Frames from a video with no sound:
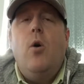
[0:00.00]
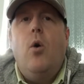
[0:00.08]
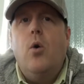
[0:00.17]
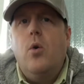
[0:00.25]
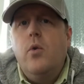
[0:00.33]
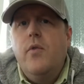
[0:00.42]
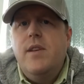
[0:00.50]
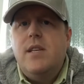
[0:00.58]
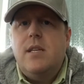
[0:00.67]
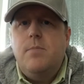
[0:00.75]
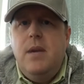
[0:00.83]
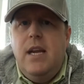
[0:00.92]
hold the
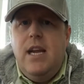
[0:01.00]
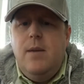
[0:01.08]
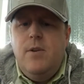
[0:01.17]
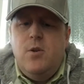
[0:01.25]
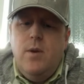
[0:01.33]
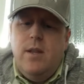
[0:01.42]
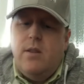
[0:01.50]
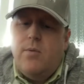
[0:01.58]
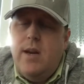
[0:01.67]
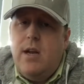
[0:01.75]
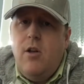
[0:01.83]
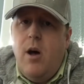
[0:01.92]
speed between
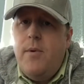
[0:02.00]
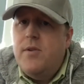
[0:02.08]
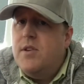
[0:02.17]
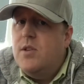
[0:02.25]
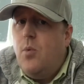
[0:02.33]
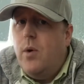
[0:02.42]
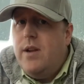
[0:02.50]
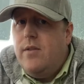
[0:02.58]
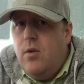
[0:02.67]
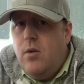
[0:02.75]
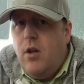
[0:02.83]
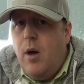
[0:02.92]
3 kilometers and
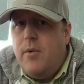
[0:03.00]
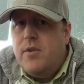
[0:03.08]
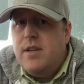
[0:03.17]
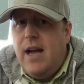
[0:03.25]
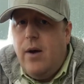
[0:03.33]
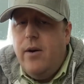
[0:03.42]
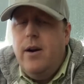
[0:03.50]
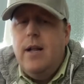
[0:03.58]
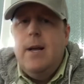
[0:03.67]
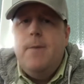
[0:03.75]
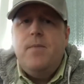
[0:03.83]
22 kilometers an hour